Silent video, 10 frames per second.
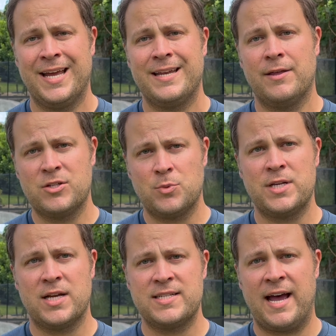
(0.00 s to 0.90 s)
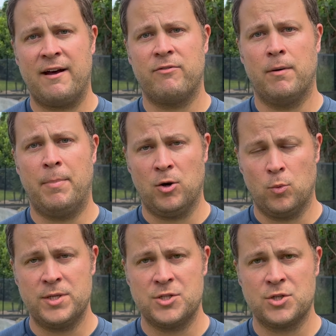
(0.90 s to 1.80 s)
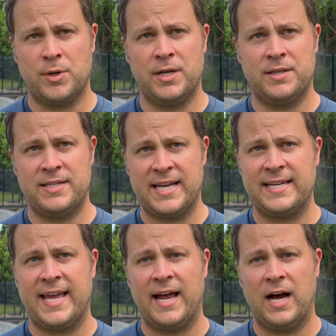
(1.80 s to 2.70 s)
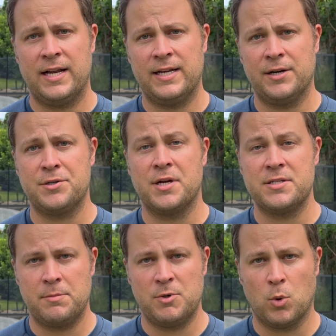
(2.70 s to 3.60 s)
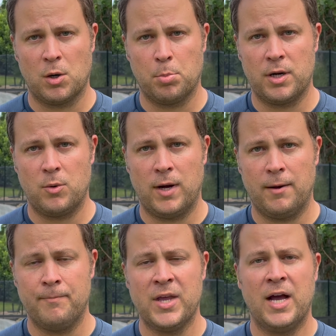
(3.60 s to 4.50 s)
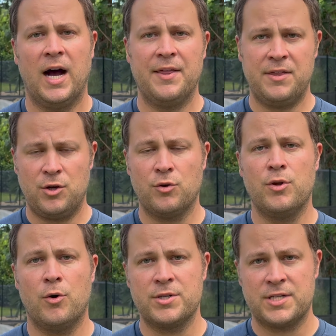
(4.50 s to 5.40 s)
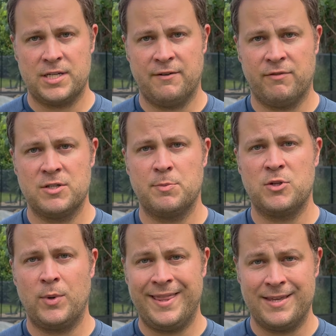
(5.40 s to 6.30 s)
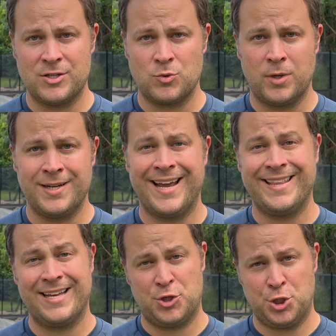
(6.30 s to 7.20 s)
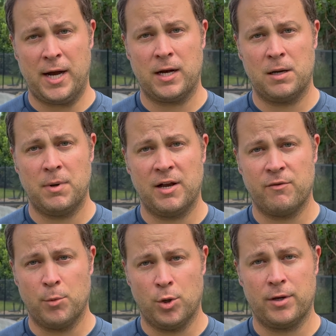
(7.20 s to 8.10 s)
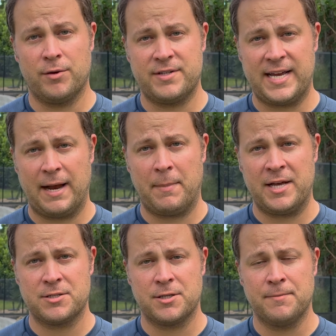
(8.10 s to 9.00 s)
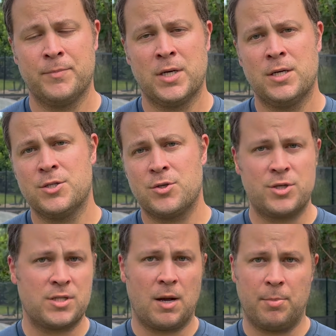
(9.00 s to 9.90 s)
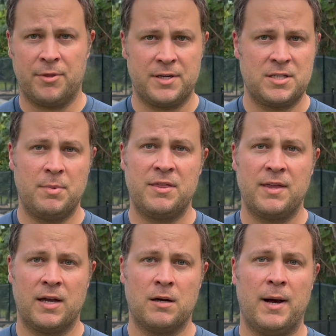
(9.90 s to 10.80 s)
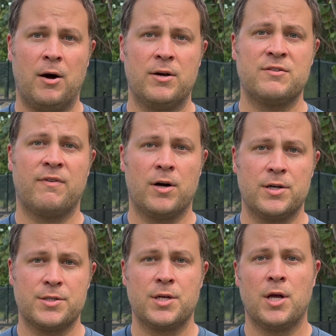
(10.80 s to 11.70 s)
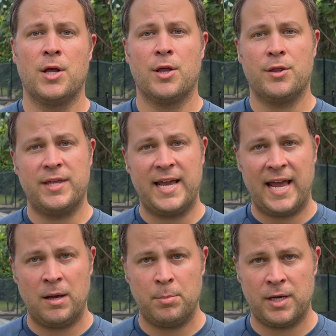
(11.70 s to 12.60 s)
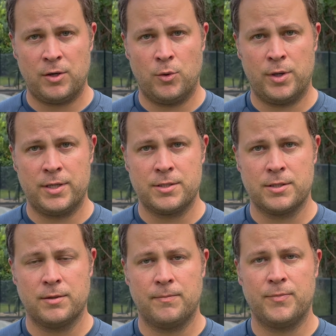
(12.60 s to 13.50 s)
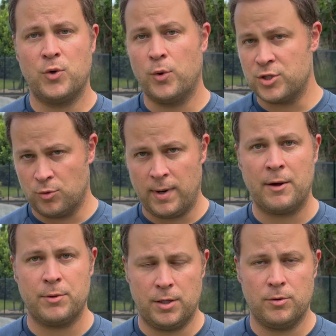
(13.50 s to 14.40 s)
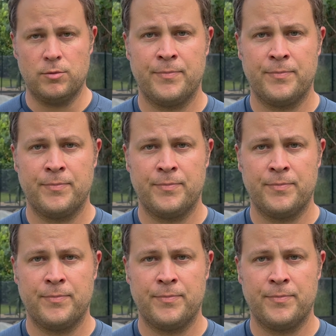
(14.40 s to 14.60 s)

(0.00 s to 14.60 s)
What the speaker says: Now this one does have a better windscreen. The dead cat on here does seem to work pretty well. I think you'll notice a difference between this one and that shotgun mic from earlier, the Taskmaster. So just a couple things to be thinking about as far as the ambient noise, the noise around you,